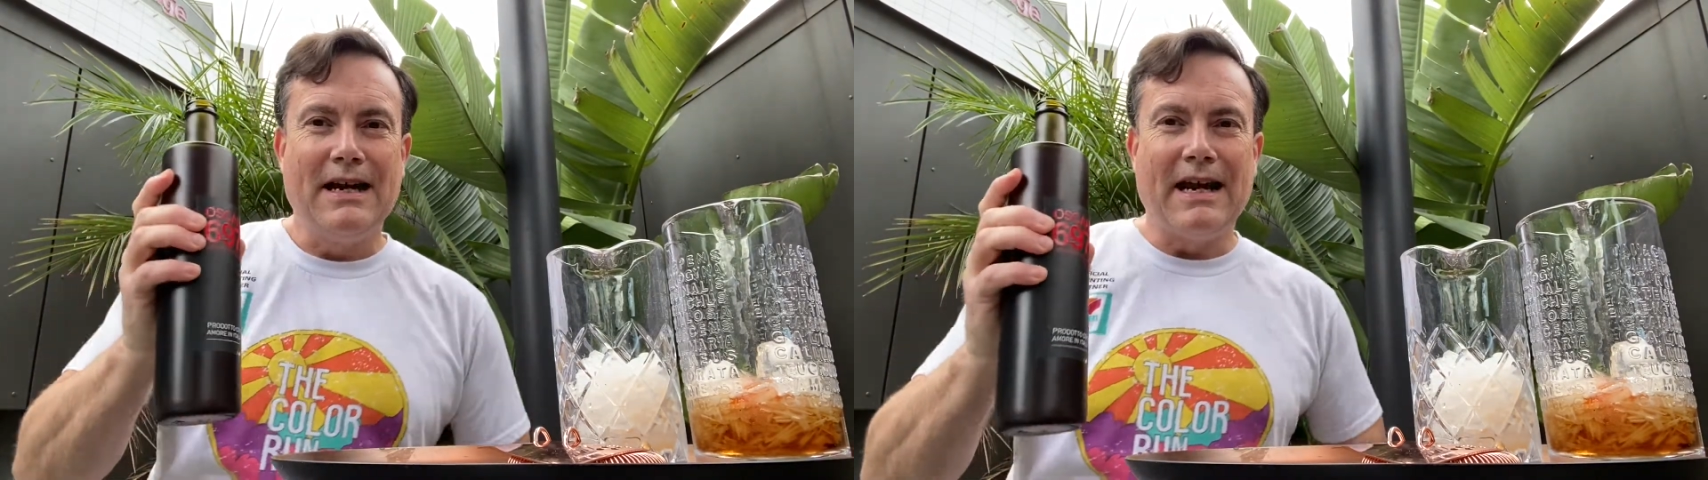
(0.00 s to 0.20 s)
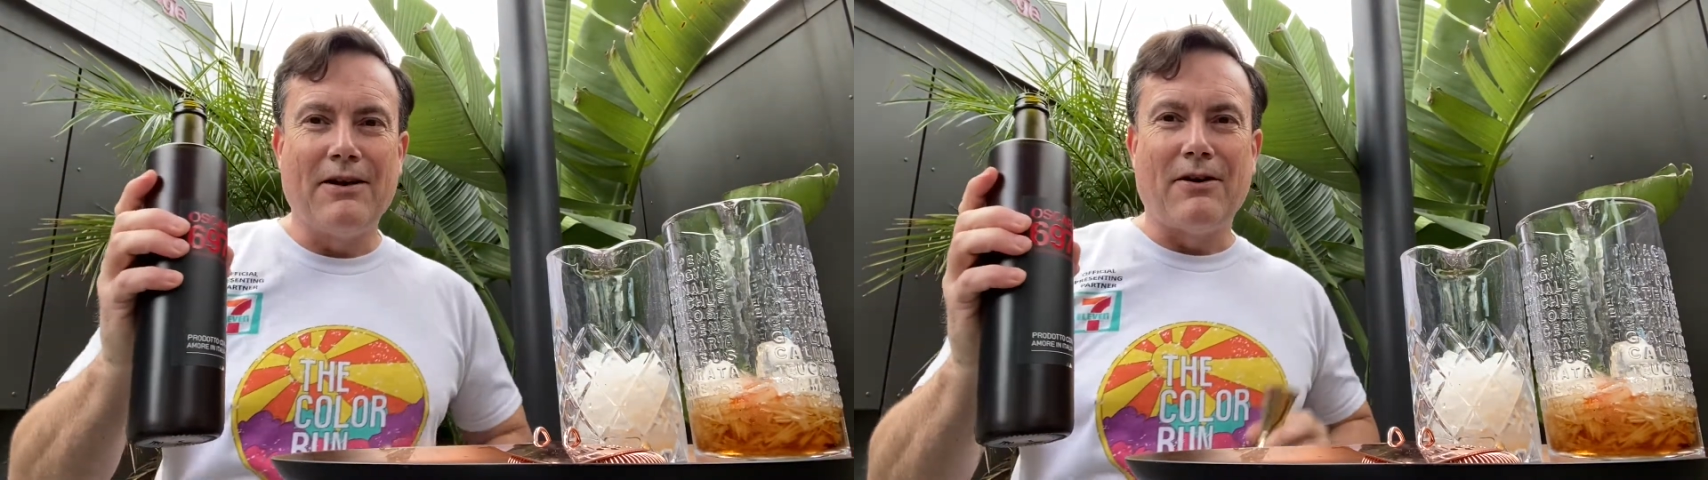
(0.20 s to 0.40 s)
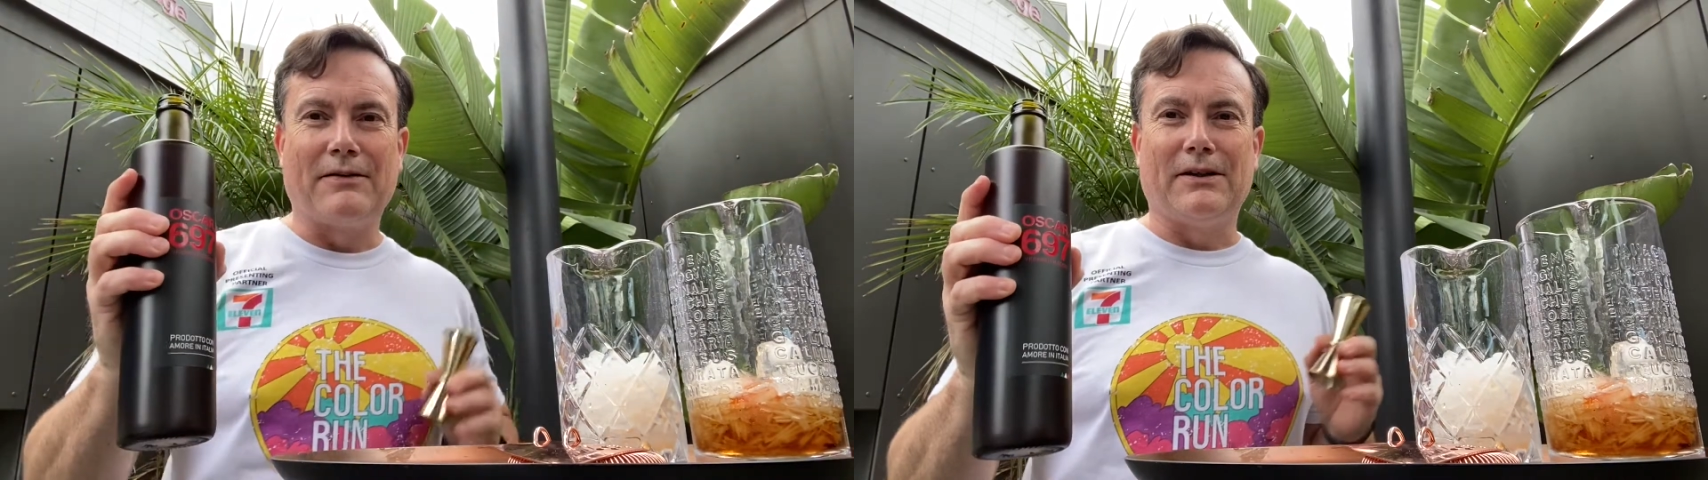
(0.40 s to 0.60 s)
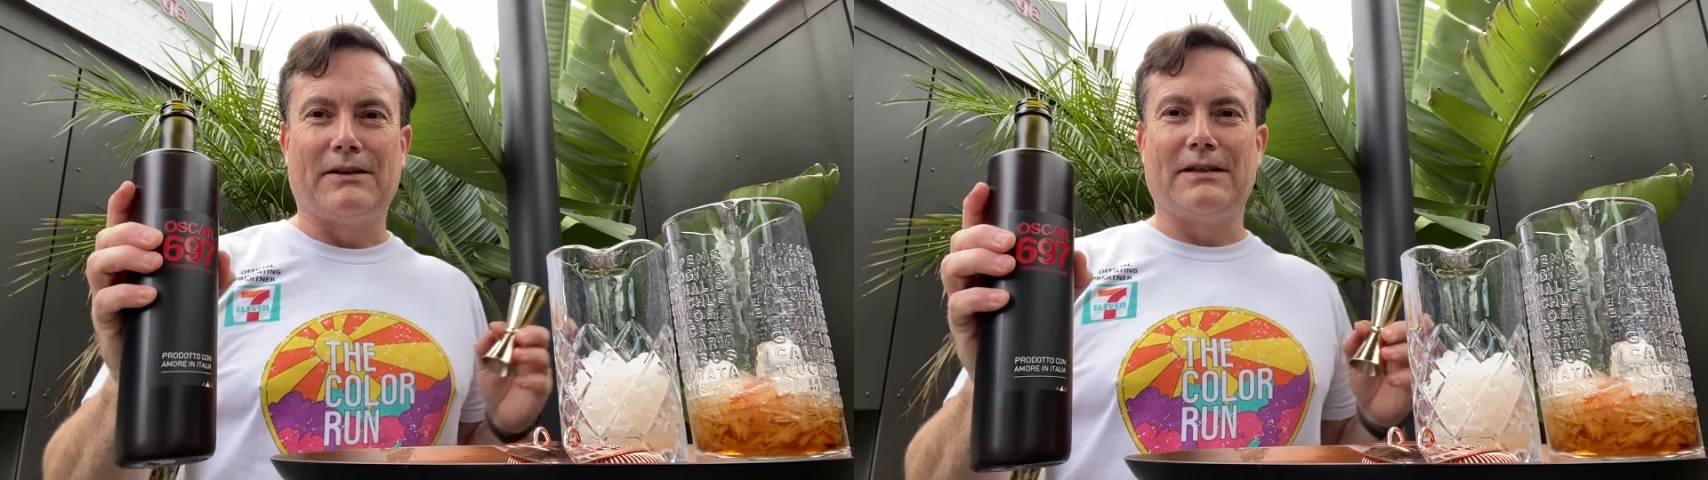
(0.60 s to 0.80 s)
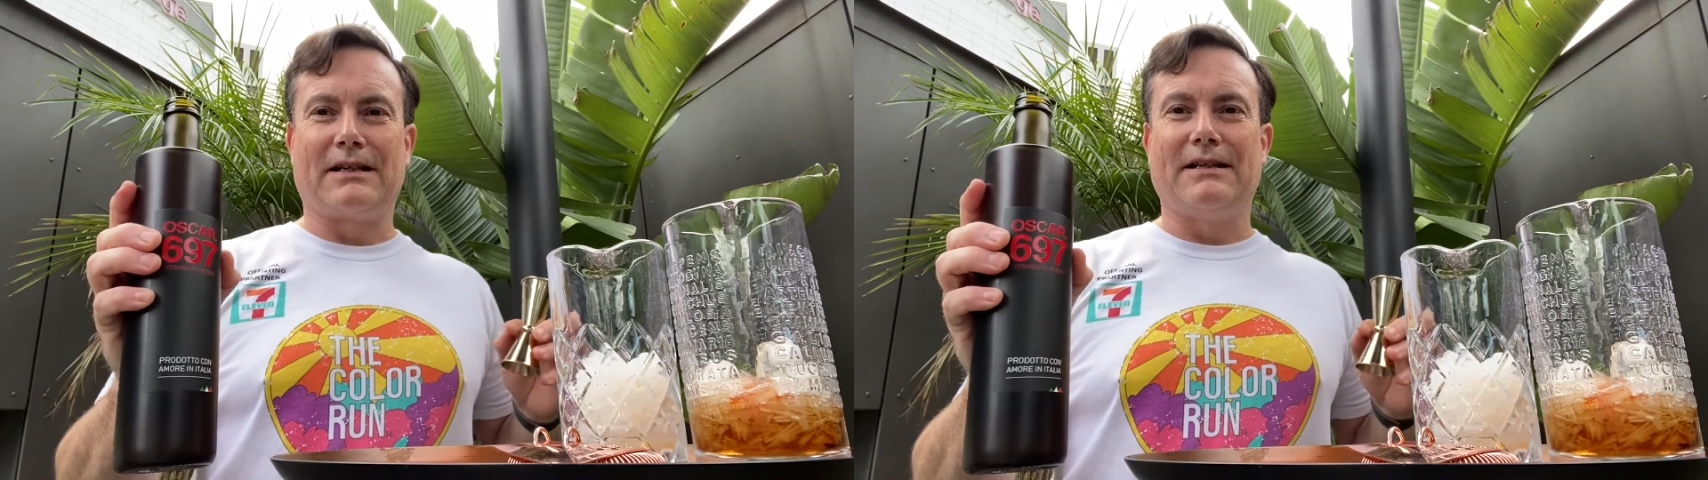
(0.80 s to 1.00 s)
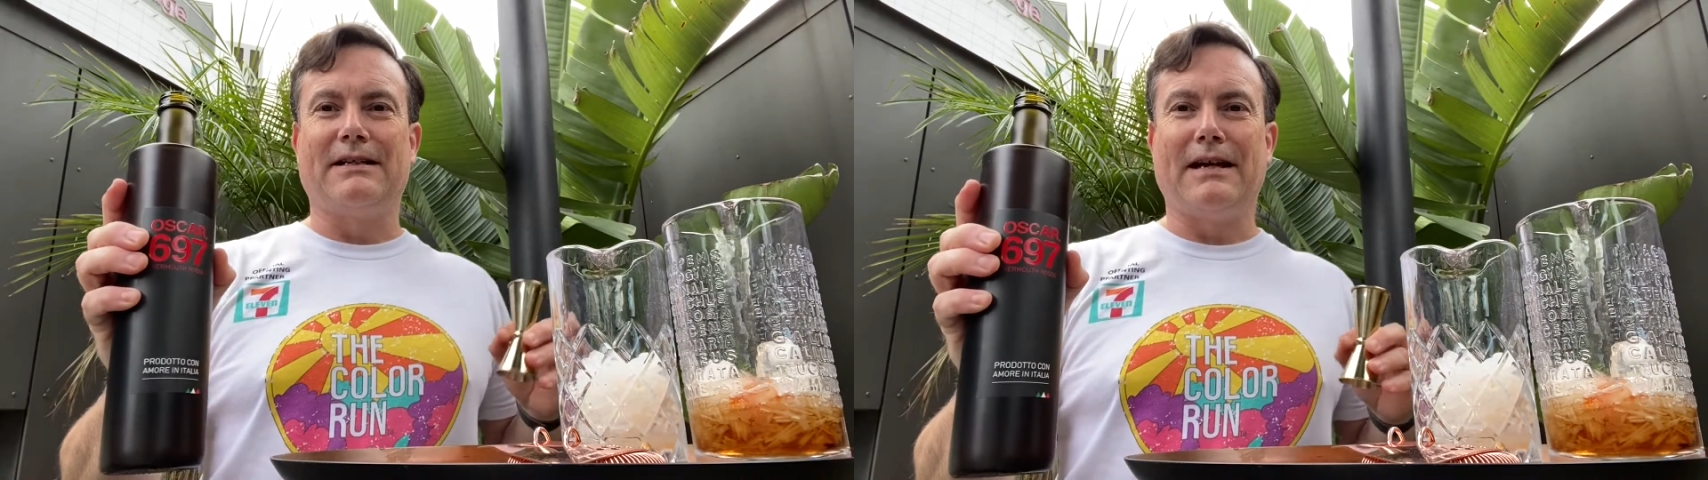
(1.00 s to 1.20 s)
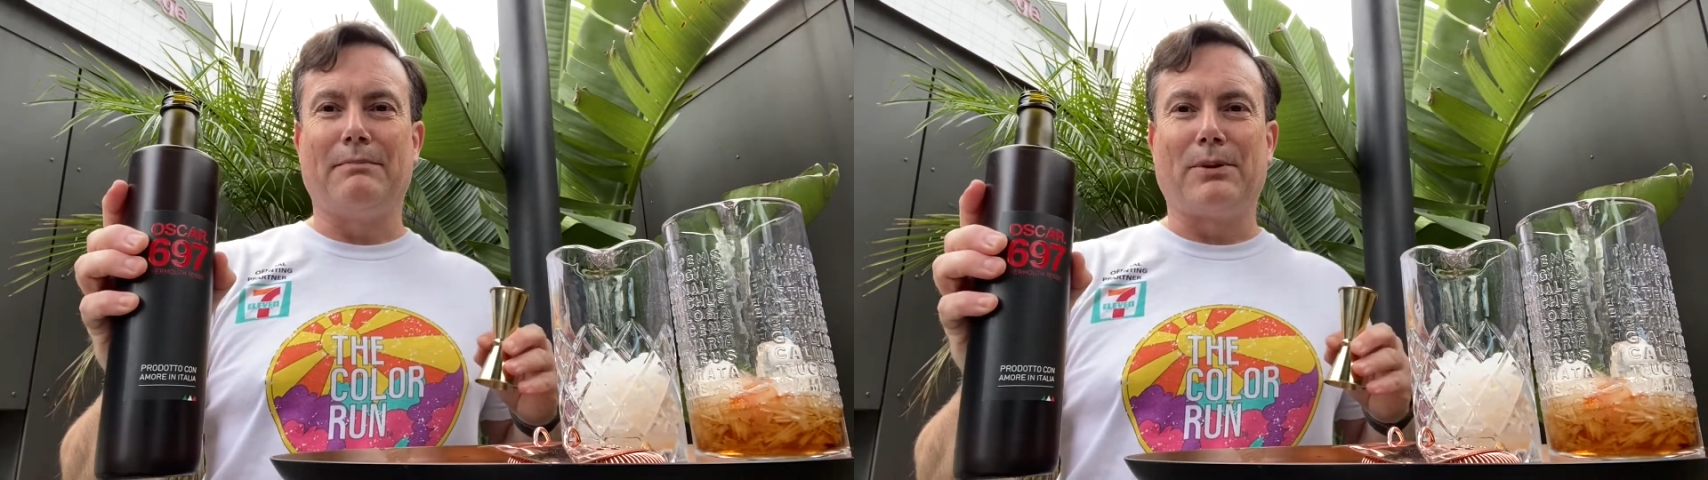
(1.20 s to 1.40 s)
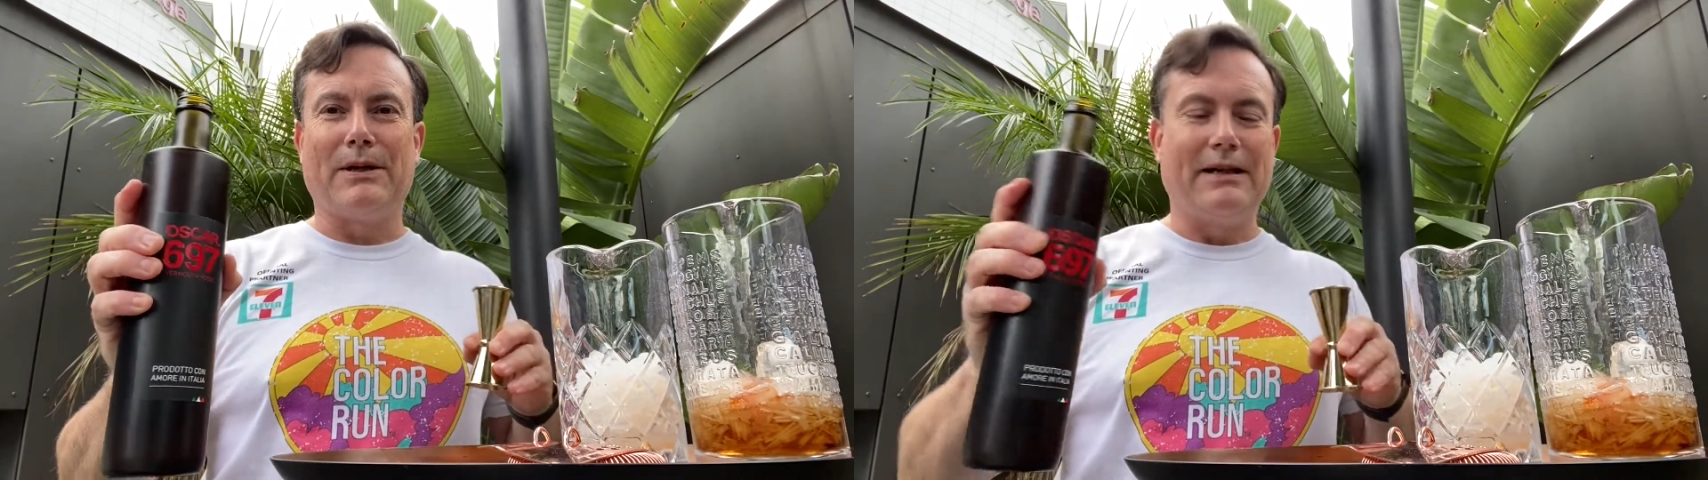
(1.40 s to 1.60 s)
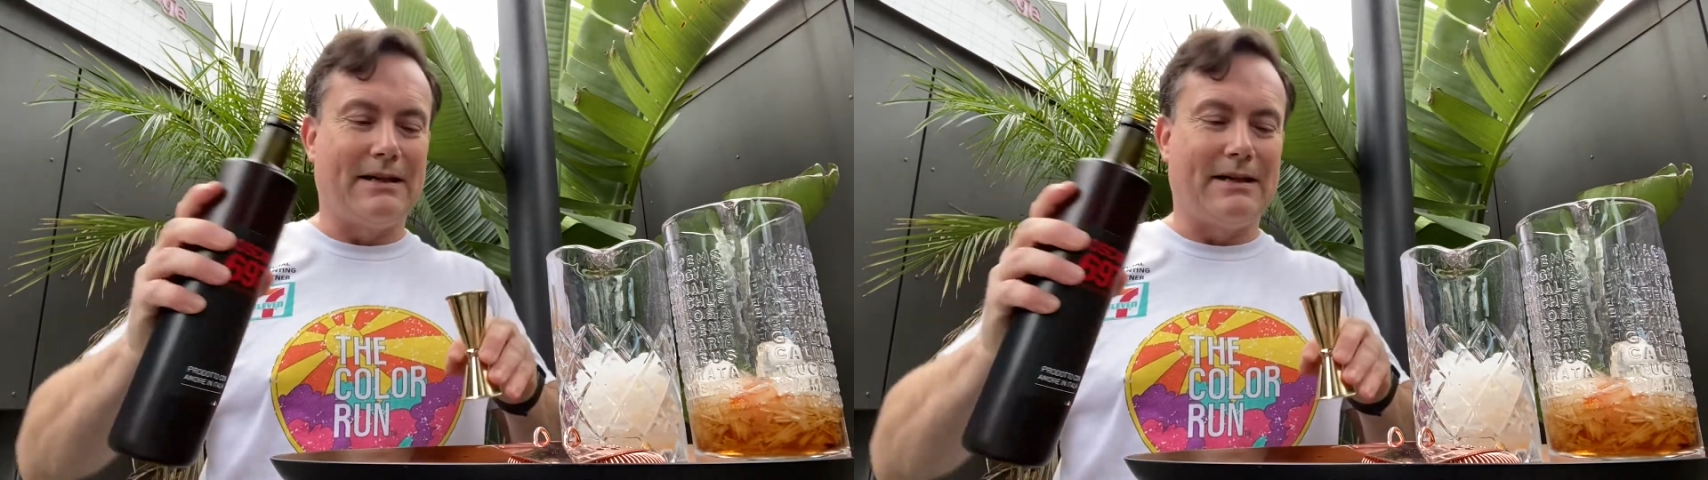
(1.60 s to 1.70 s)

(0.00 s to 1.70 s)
Here I've got this contemporary